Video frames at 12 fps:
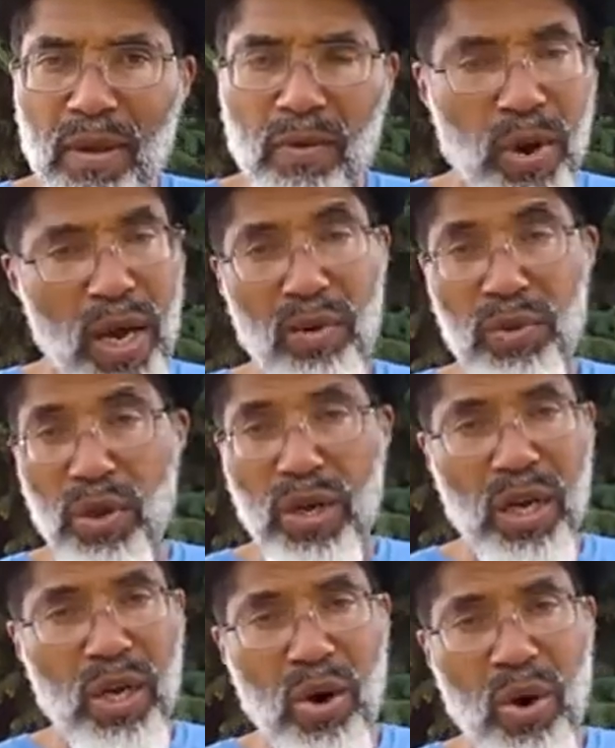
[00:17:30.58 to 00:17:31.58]
Well, you
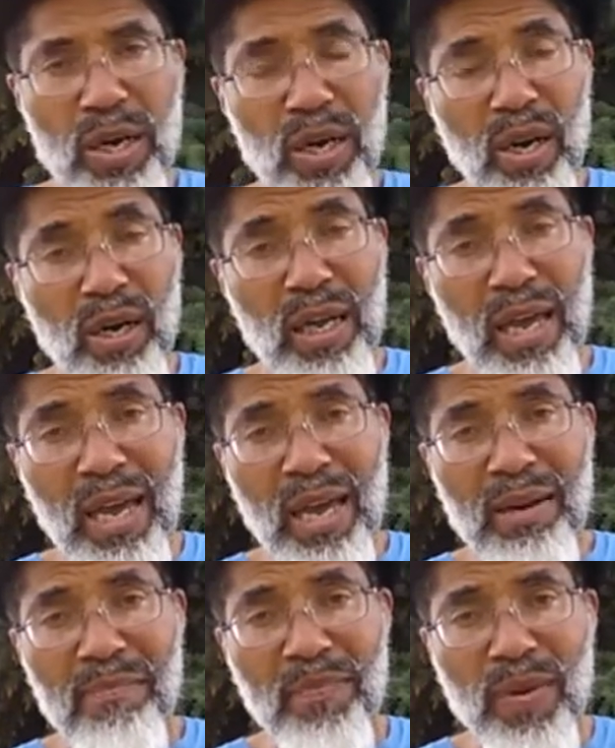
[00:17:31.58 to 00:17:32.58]
can go and look
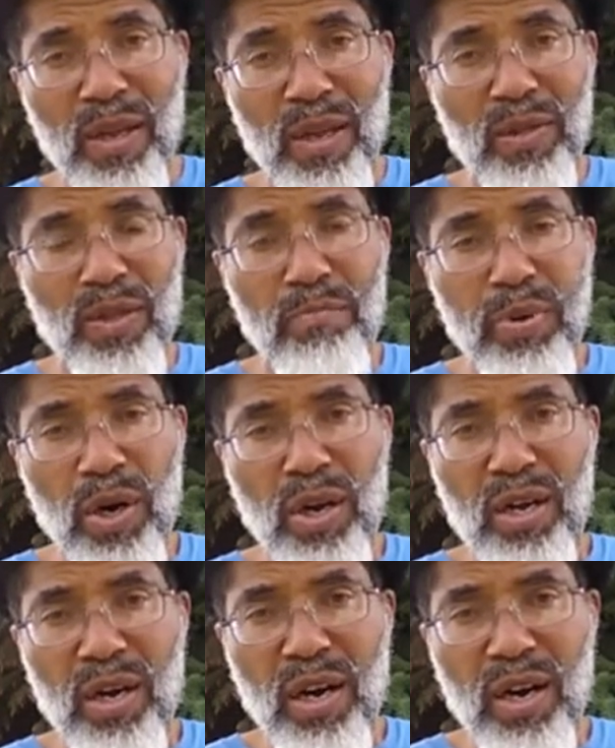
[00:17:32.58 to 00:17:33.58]
in the
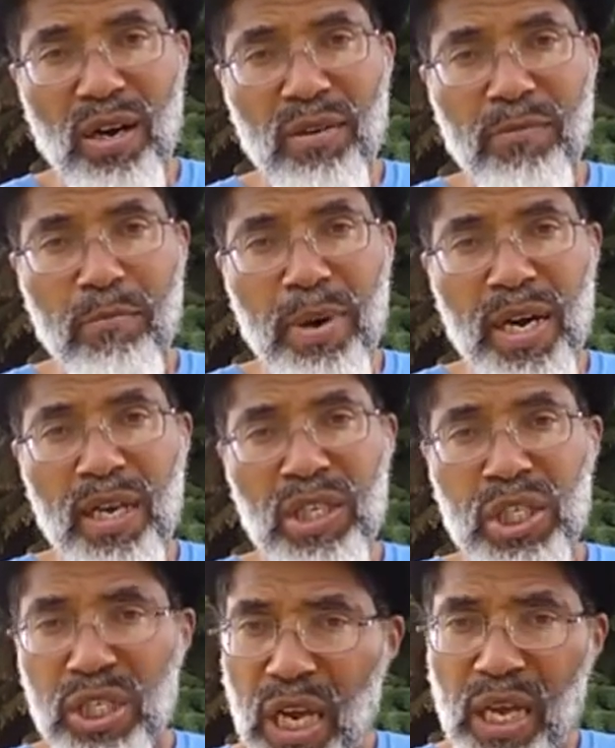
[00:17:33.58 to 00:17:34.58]
book of
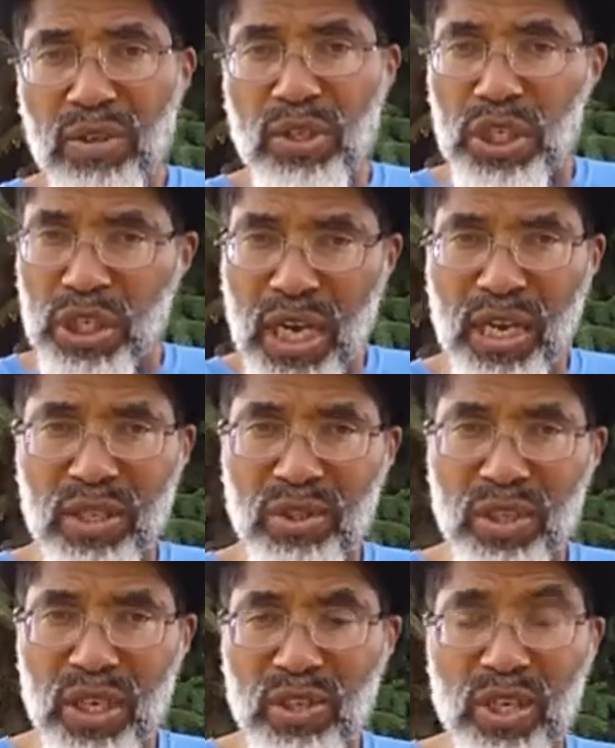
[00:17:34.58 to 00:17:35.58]
Bereshit,
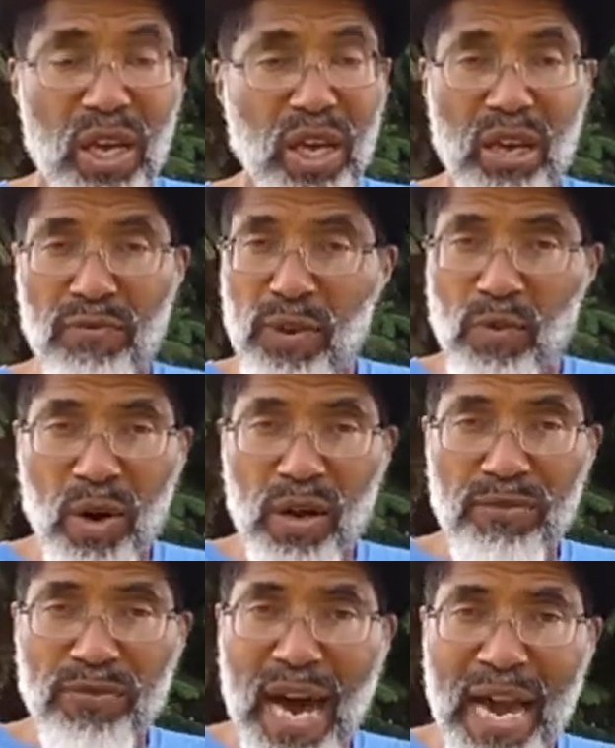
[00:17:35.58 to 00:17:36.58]
Genesis, if you want
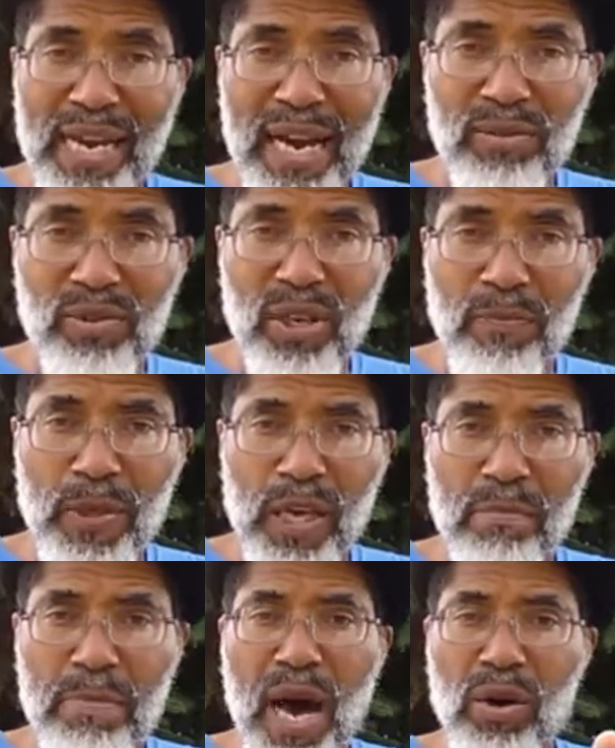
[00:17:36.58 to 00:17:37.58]
to find out something
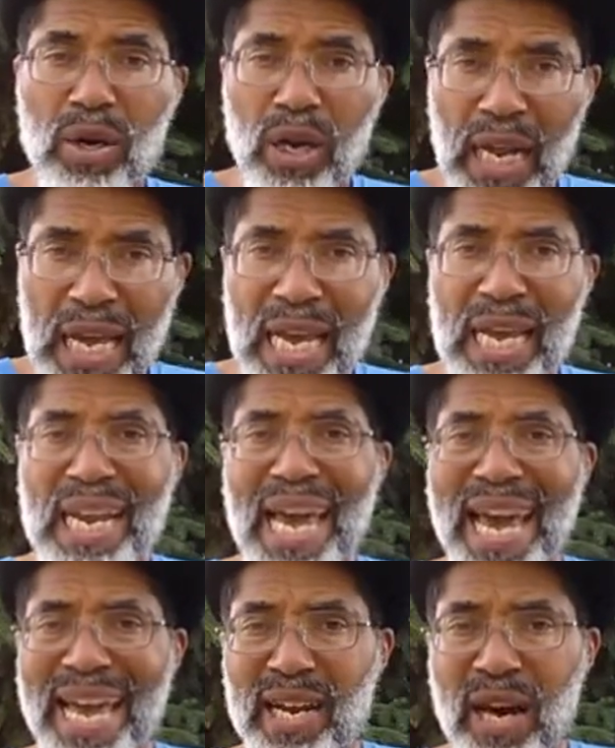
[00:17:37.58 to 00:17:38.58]
about clean
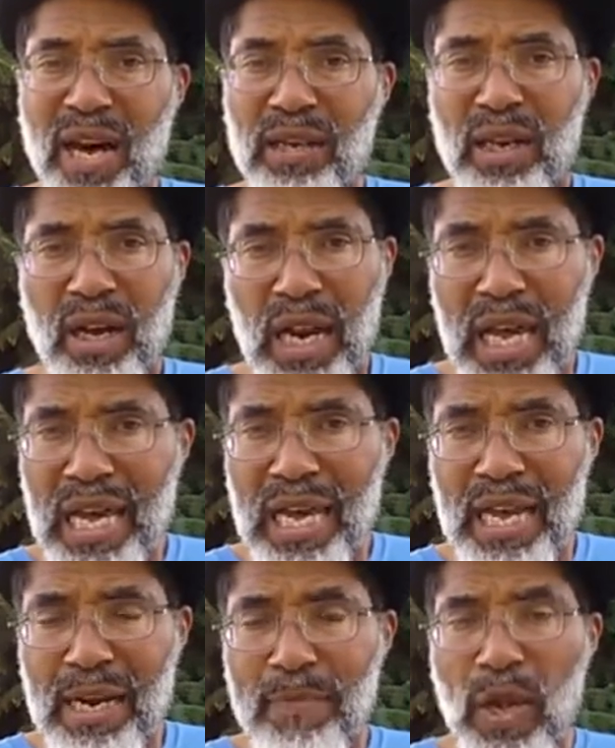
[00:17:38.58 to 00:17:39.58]
and
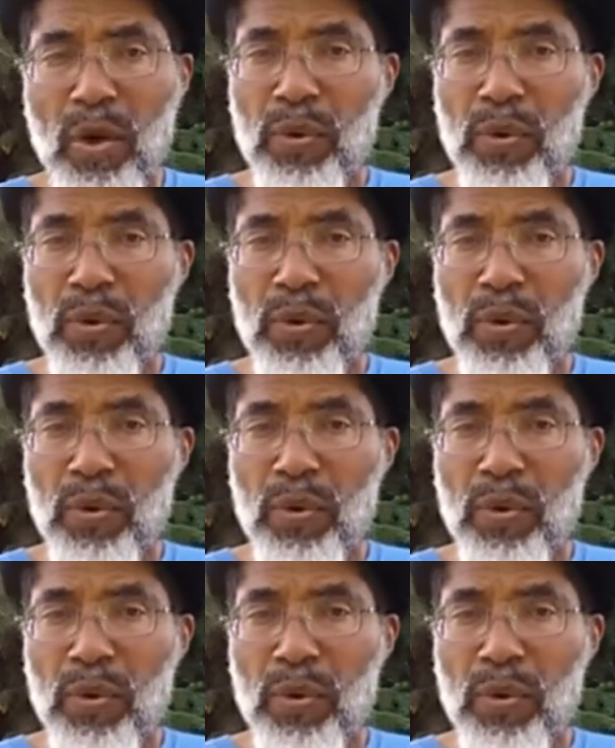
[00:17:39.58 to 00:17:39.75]
unclean.